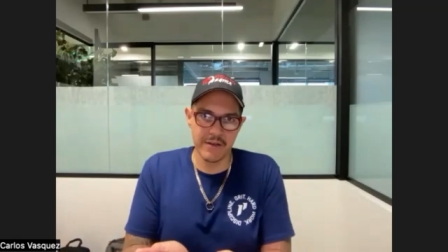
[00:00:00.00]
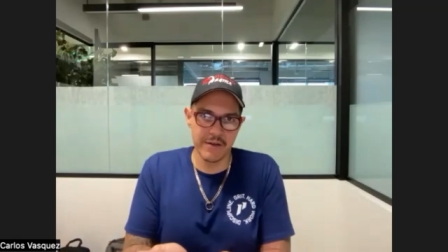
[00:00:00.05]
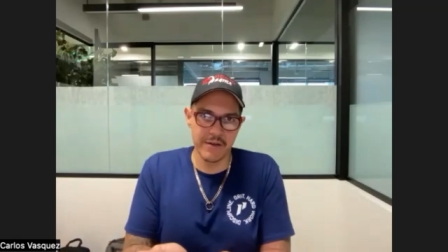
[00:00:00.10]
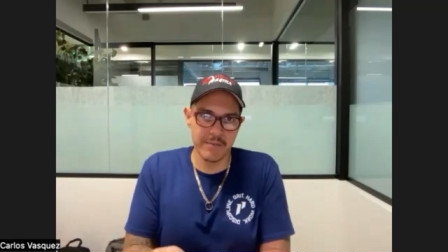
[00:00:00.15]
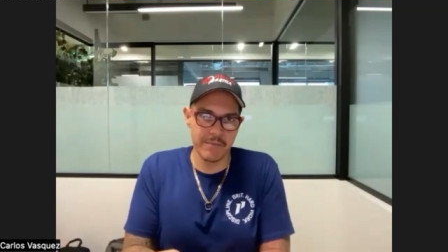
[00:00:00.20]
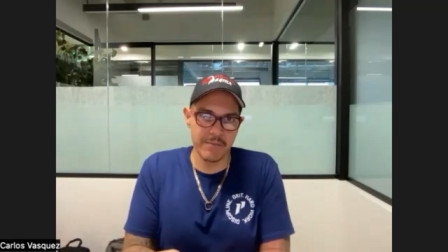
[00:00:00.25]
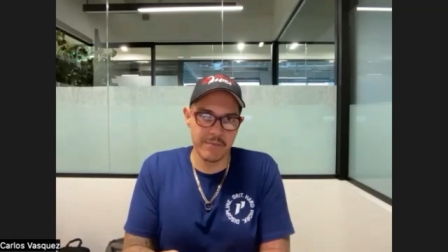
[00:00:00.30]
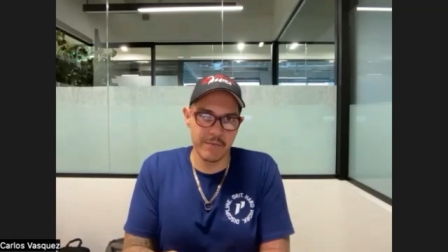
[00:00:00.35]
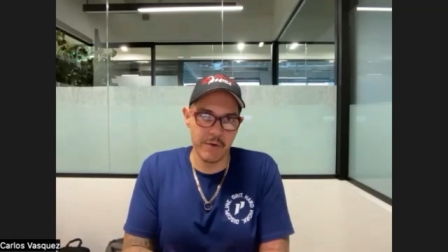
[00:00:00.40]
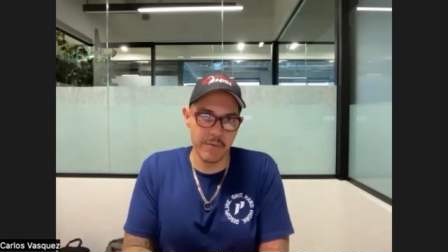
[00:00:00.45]

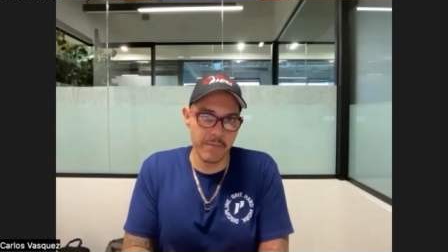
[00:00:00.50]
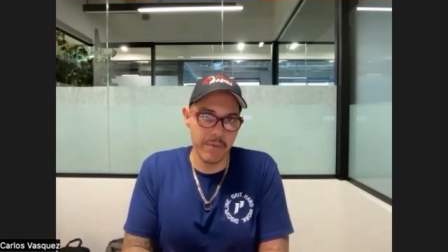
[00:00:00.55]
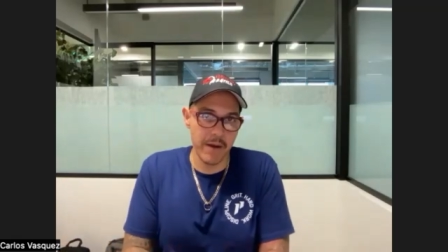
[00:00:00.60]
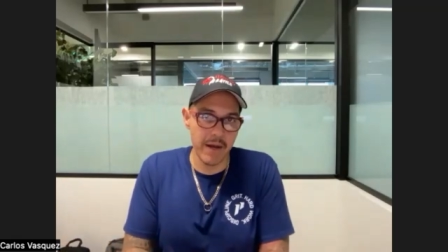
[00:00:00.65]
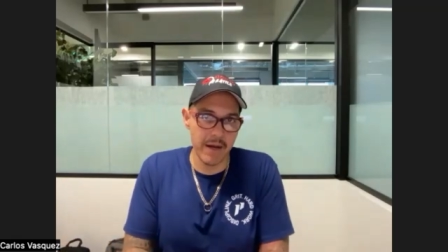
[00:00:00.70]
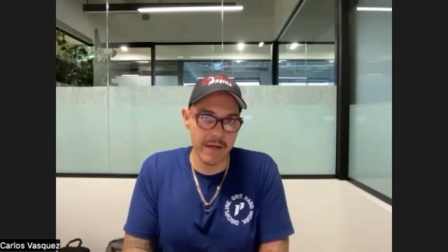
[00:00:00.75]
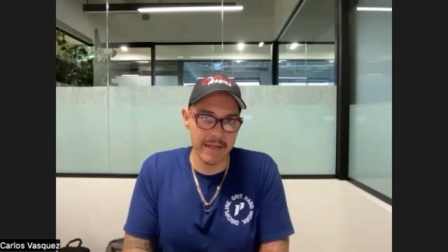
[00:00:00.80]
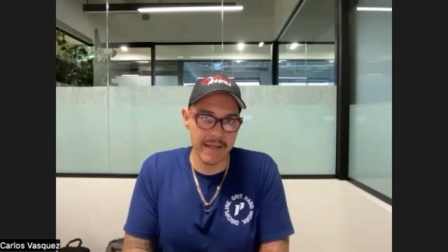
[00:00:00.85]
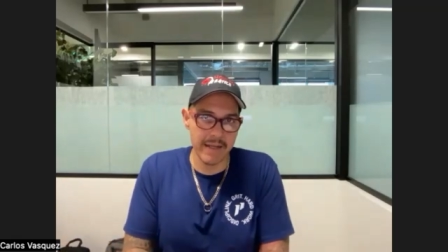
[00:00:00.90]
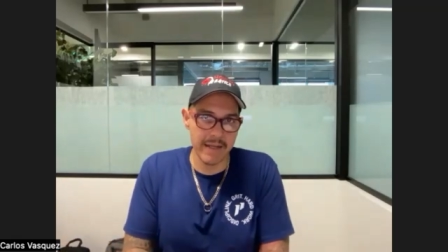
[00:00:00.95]
you're, you're a
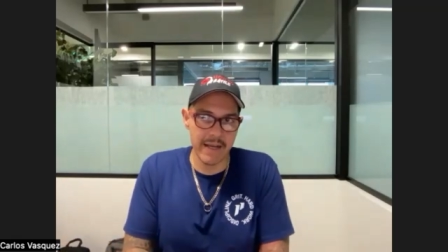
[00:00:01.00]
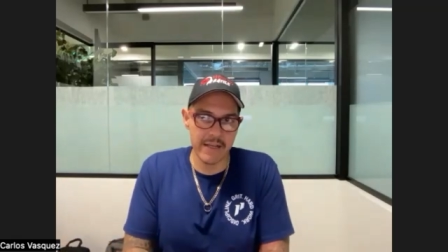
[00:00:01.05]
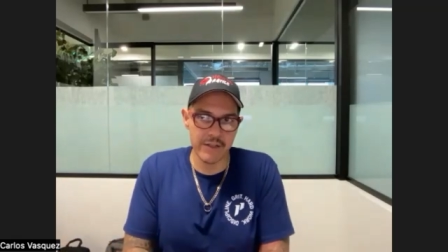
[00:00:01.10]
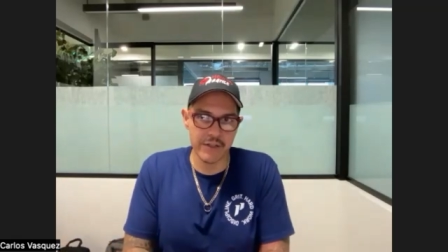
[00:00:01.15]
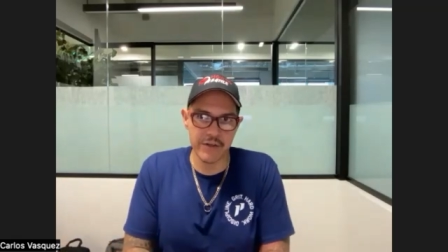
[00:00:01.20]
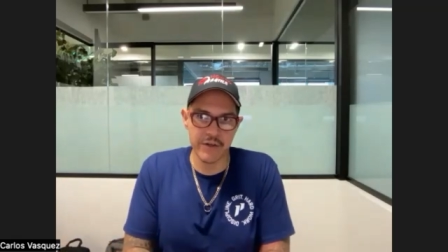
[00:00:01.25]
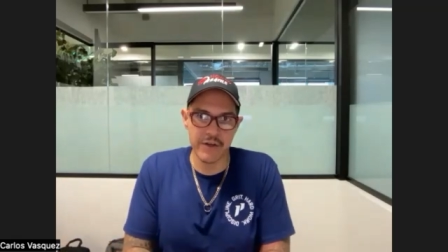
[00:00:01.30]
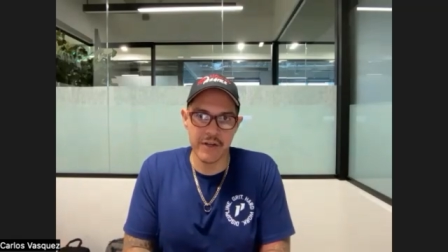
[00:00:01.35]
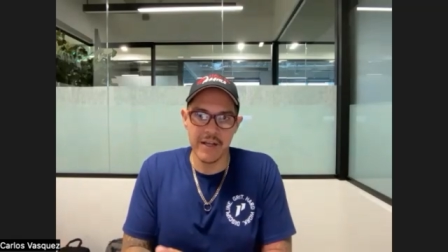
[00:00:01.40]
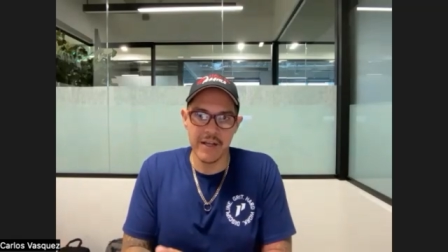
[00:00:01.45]

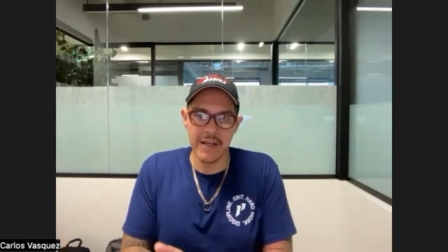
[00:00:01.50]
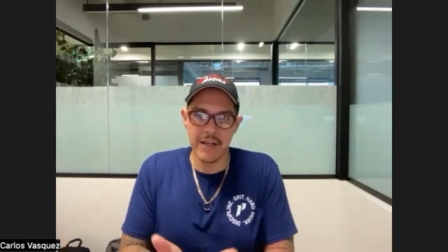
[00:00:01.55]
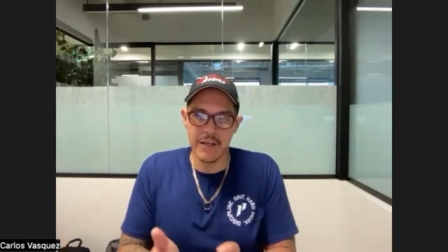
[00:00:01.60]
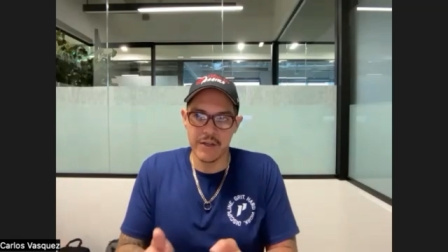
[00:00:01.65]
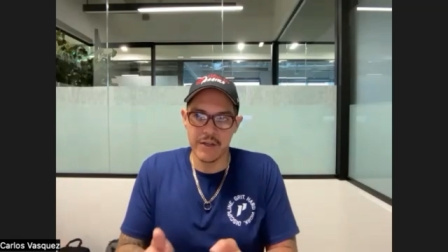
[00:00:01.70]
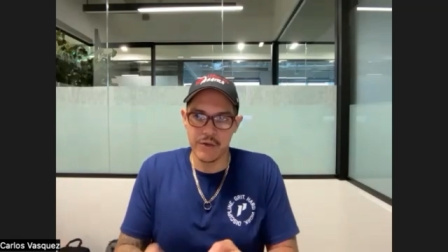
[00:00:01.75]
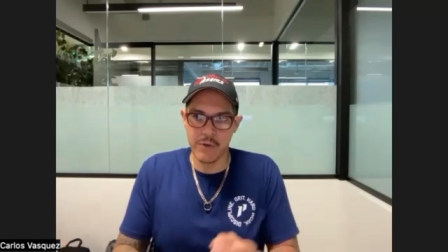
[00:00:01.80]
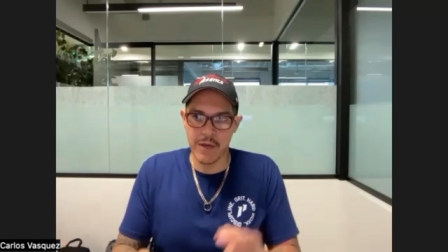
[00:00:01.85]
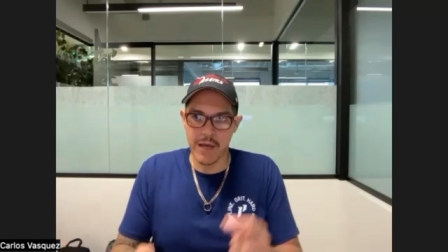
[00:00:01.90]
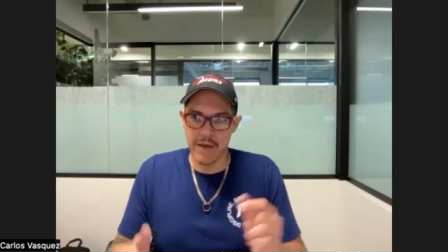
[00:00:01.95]
podcaster,
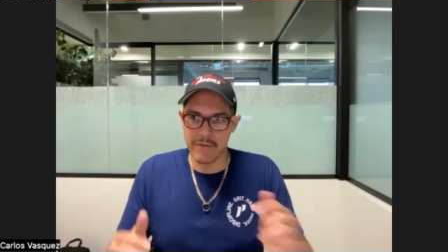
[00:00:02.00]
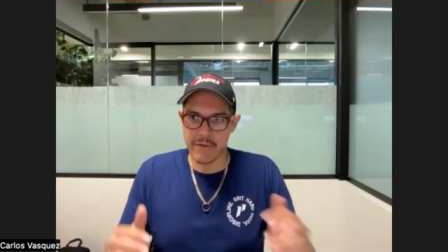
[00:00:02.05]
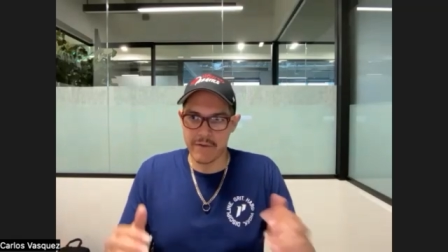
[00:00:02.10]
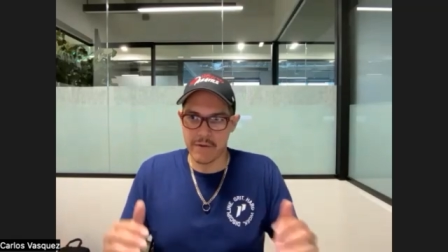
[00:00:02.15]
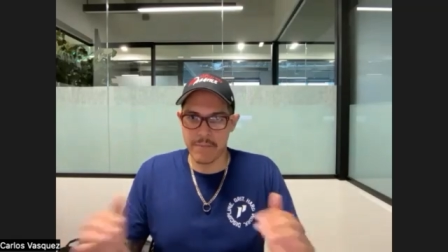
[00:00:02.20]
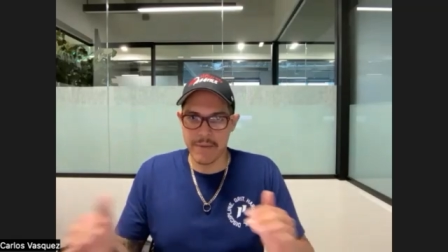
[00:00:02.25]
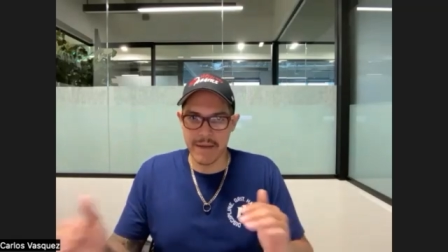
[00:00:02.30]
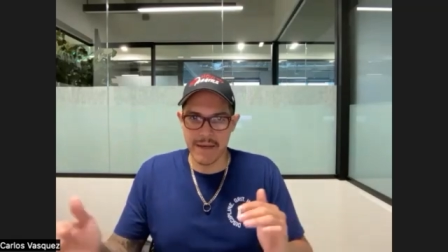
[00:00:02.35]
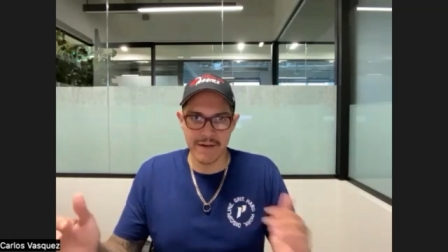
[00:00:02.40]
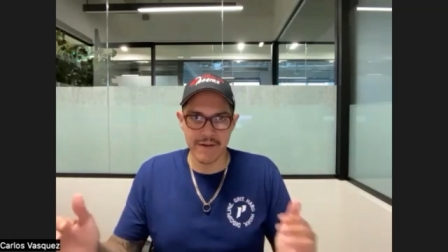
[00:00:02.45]
you have
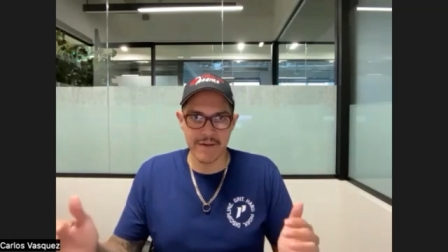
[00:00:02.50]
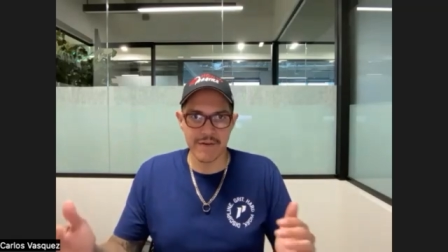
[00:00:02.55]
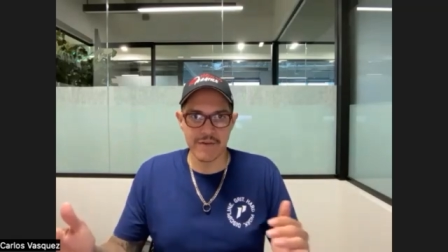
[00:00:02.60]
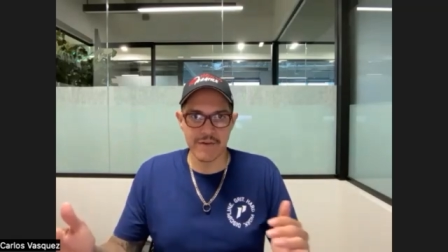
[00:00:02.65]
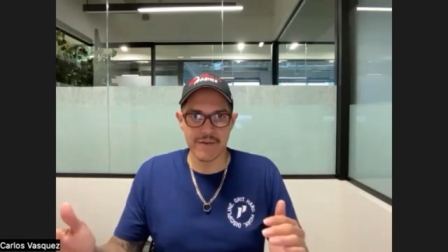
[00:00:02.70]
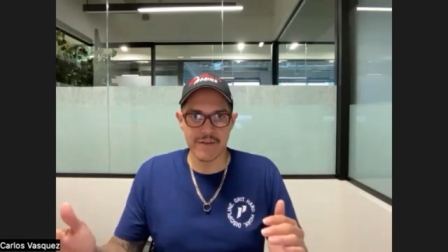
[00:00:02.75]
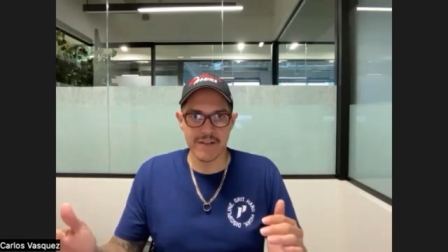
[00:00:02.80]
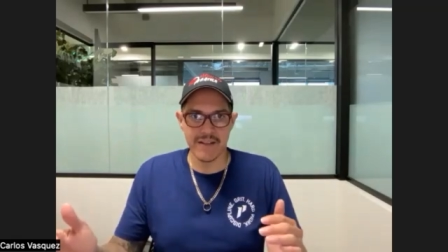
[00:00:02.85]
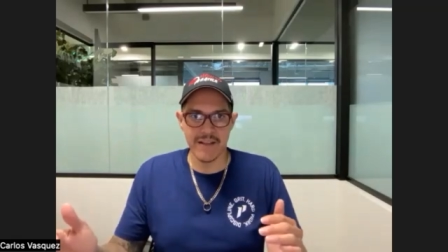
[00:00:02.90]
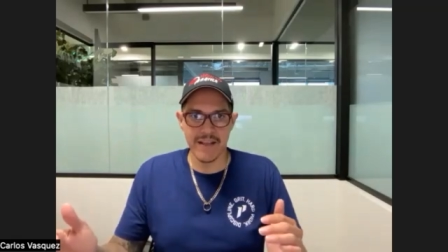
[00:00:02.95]

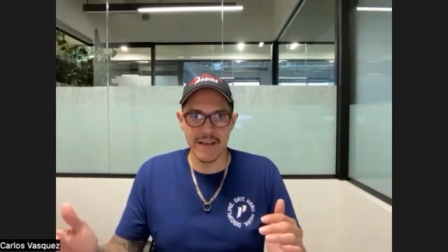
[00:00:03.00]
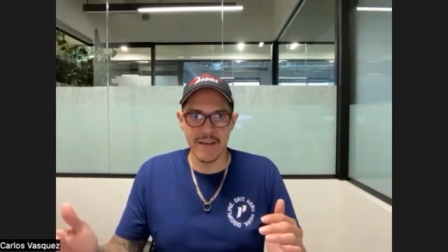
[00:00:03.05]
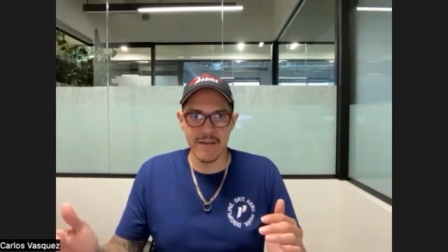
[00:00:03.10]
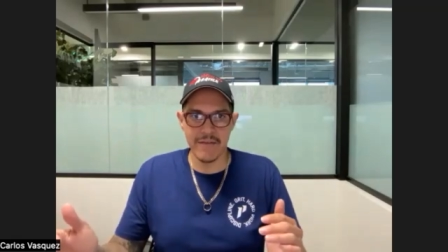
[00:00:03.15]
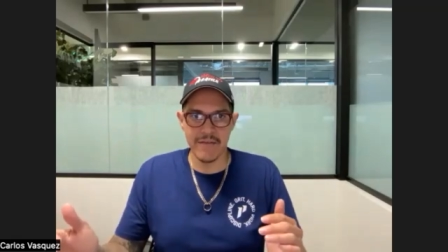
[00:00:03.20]
competitors in life,